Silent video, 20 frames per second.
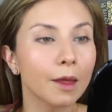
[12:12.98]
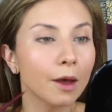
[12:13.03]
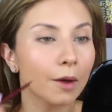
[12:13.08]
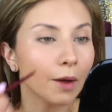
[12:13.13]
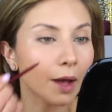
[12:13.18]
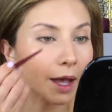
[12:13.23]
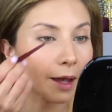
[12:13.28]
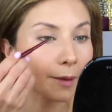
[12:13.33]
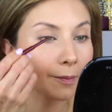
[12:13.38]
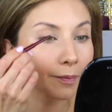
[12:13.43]

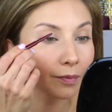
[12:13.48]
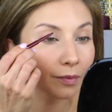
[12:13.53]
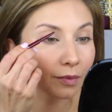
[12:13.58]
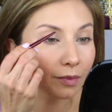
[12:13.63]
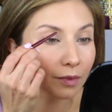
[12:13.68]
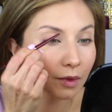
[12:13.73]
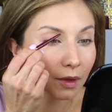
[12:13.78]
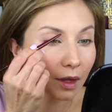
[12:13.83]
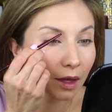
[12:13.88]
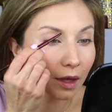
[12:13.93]
Okay.
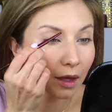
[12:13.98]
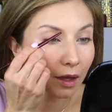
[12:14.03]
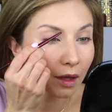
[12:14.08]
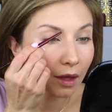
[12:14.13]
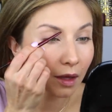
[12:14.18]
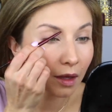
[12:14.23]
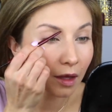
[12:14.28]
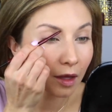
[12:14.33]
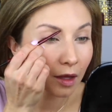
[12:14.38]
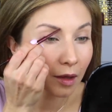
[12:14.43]

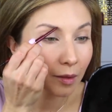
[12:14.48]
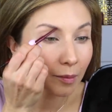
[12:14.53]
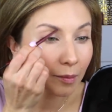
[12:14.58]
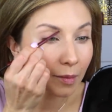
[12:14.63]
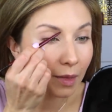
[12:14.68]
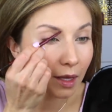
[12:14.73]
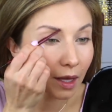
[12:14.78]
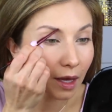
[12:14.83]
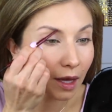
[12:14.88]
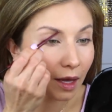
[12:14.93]

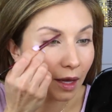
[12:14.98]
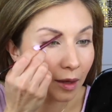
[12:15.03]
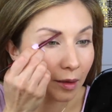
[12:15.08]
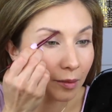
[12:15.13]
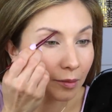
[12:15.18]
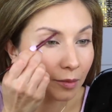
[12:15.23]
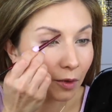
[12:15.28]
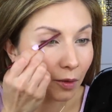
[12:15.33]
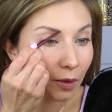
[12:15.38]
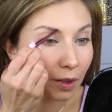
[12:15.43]
Um,
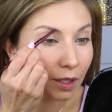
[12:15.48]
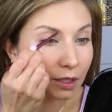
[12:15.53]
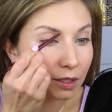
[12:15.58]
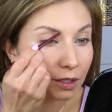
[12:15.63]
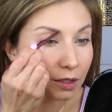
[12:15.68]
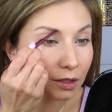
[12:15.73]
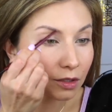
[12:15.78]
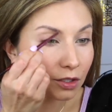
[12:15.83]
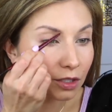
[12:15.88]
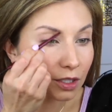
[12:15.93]
I'm going
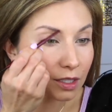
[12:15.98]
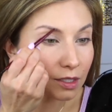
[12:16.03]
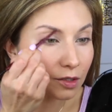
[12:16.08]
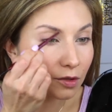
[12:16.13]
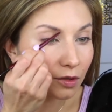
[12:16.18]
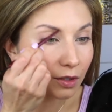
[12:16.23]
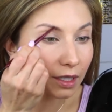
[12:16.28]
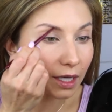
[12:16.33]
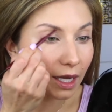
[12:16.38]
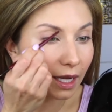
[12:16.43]
to just
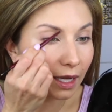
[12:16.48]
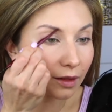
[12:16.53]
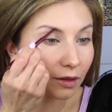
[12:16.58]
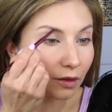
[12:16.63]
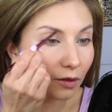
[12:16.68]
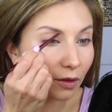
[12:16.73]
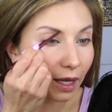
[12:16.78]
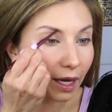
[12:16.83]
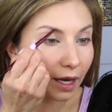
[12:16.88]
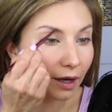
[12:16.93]
create
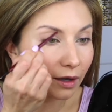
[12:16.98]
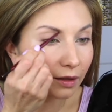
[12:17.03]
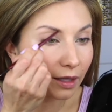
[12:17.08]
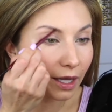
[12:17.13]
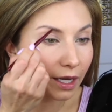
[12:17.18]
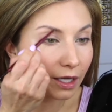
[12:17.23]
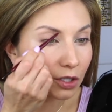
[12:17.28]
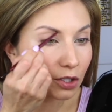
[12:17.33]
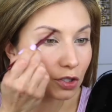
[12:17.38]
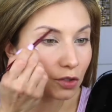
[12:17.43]
little
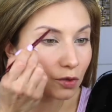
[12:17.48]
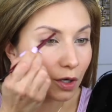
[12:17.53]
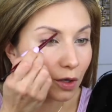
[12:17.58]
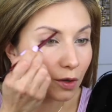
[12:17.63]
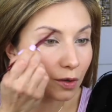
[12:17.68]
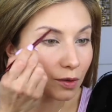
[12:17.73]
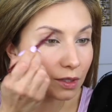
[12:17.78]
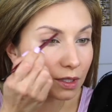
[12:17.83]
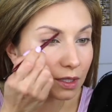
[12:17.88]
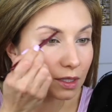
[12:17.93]
hair-like
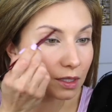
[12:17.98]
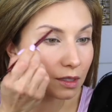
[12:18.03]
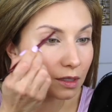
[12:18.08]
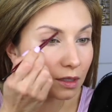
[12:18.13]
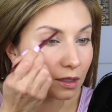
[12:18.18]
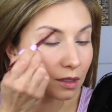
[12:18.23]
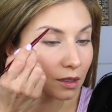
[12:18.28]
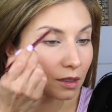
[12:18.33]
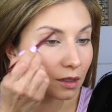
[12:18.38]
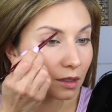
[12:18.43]
strokes.
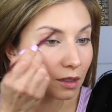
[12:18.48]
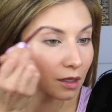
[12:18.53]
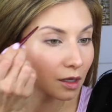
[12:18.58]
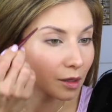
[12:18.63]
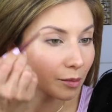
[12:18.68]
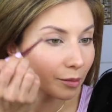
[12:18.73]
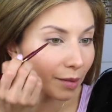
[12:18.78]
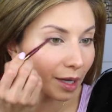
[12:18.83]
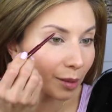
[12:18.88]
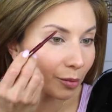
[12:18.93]

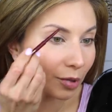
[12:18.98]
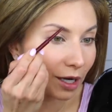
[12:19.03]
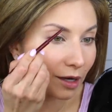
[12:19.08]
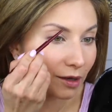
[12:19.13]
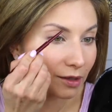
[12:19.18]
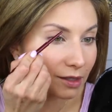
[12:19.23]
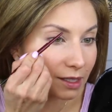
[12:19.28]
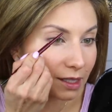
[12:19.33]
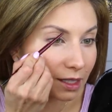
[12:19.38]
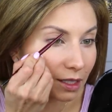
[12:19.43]
My
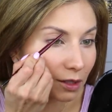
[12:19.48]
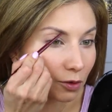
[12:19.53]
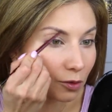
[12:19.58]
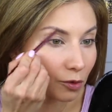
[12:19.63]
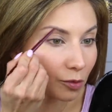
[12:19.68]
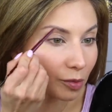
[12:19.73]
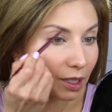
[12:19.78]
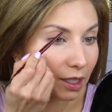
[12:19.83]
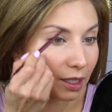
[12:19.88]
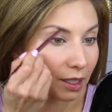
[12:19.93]
brows need
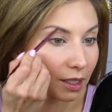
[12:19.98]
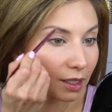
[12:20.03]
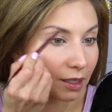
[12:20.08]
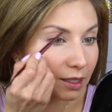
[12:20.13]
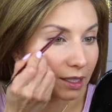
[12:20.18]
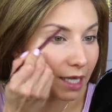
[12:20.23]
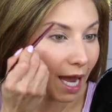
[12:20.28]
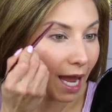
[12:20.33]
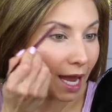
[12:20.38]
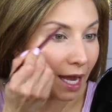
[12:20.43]
to be
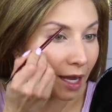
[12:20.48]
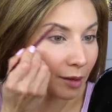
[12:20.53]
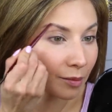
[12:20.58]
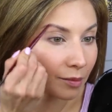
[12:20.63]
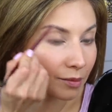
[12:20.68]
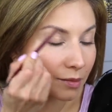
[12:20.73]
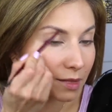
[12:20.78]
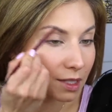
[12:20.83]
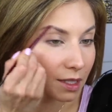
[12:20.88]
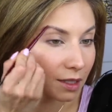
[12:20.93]

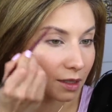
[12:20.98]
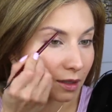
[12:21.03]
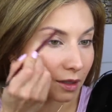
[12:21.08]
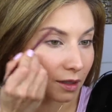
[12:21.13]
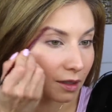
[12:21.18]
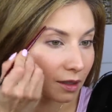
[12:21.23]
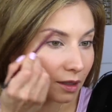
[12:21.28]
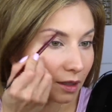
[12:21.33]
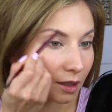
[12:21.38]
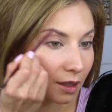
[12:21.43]
tamed.
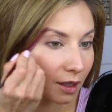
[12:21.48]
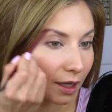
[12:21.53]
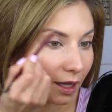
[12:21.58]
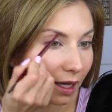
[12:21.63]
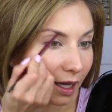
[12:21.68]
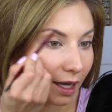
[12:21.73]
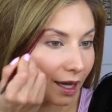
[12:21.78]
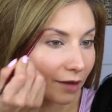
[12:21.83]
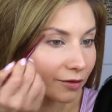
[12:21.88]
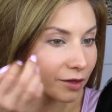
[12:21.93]

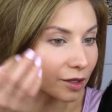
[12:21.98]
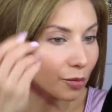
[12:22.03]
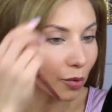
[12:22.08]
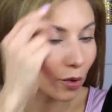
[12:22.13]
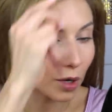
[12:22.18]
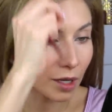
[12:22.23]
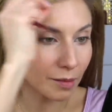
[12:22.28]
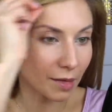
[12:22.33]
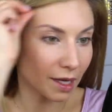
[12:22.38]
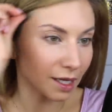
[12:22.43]
I have an
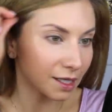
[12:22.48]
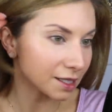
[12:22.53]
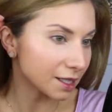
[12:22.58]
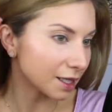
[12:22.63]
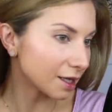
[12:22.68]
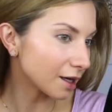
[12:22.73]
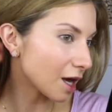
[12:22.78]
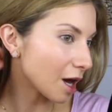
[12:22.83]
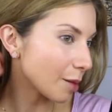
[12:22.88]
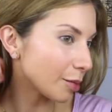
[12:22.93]
appointment
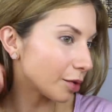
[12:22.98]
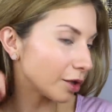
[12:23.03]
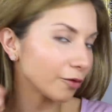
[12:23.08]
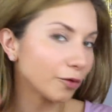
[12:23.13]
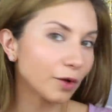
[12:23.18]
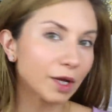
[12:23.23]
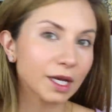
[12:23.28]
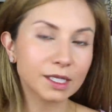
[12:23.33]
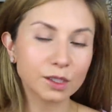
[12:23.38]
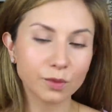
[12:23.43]
in a couple of
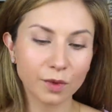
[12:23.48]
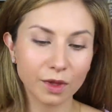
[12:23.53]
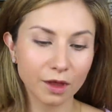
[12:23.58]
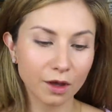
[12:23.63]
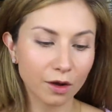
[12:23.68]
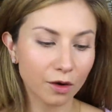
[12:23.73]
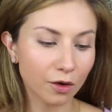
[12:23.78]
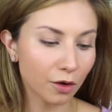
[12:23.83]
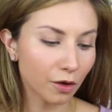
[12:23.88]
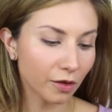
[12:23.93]
weeks with
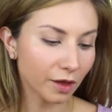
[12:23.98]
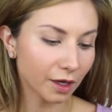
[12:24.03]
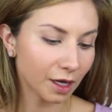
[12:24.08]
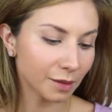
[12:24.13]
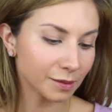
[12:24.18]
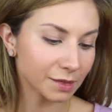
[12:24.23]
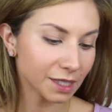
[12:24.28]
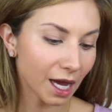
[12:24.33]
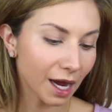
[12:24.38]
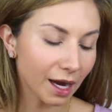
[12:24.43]
a girl that
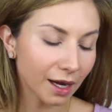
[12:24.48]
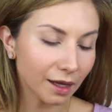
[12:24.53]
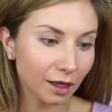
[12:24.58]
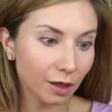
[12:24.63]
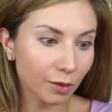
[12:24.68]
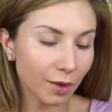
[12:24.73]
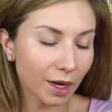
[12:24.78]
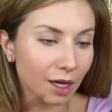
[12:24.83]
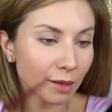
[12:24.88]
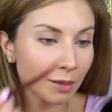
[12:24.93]
comes
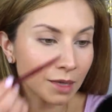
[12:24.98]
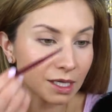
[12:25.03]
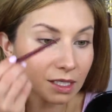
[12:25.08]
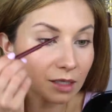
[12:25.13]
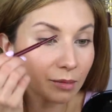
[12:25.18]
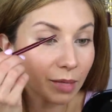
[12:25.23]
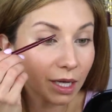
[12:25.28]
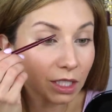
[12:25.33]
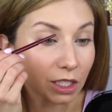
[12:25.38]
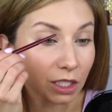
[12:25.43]
highly
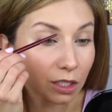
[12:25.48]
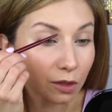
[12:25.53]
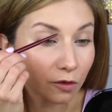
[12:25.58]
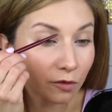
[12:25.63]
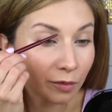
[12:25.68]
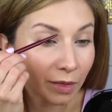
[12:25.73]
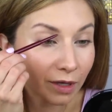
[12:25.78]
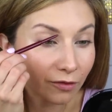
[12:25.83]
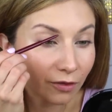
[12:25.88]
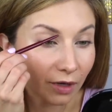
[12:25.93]
recommended by two
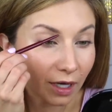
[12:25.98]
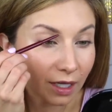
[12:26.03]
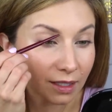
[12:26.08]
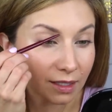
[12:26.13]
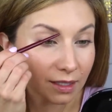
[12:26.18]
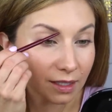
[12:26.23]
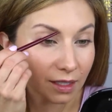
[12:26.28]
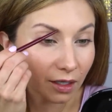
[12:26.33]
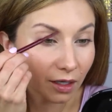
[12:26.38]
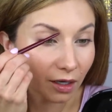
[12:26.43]
of my
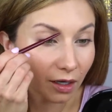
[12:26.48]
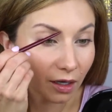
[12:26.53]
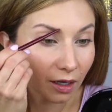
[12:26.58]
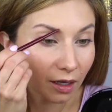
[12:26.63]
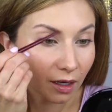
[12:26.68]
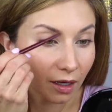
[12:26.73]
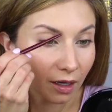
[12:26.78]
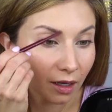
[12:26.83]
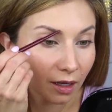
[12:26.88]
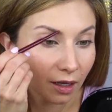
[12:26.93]
friends here.